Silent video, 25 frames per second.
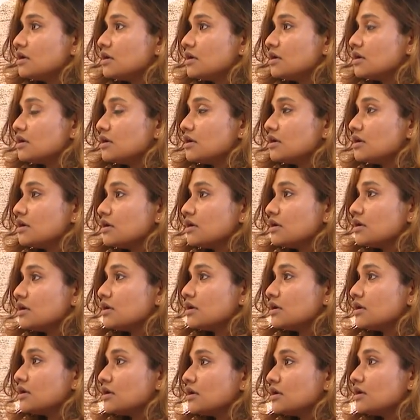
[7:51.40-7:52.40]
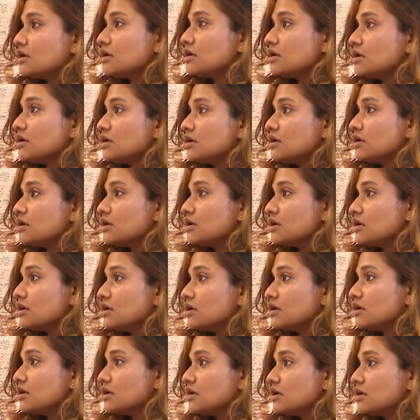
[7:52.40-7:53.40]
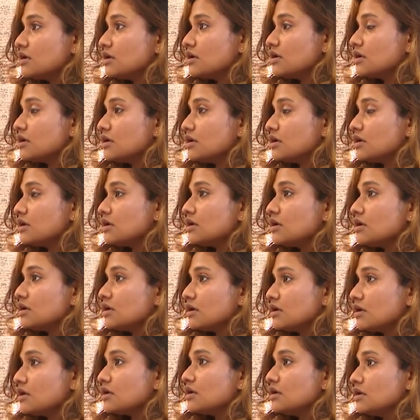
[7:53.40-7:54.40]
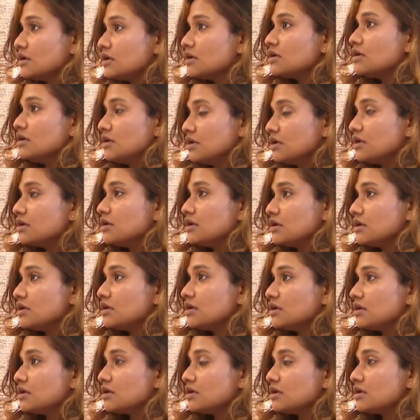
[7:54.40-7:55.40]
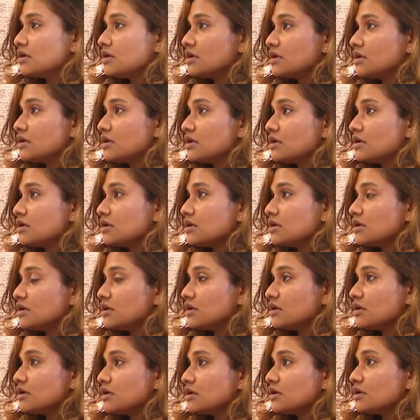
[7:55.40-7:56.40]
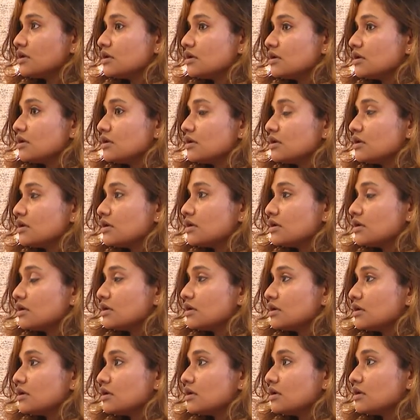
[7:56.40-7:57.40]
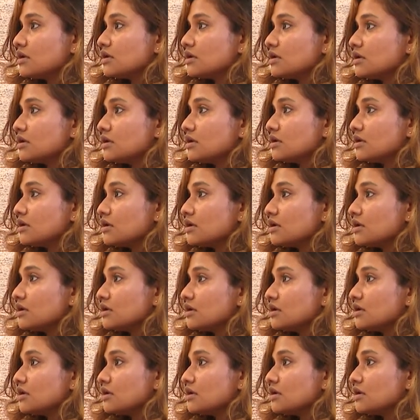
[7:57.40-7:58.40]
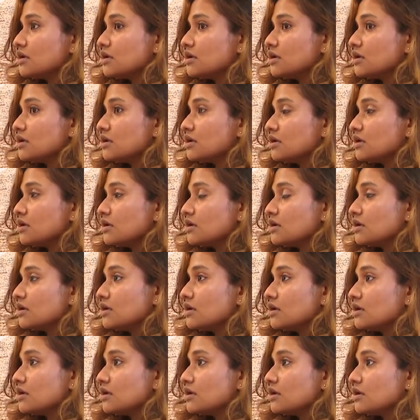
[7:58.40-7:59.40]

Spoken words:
(silent)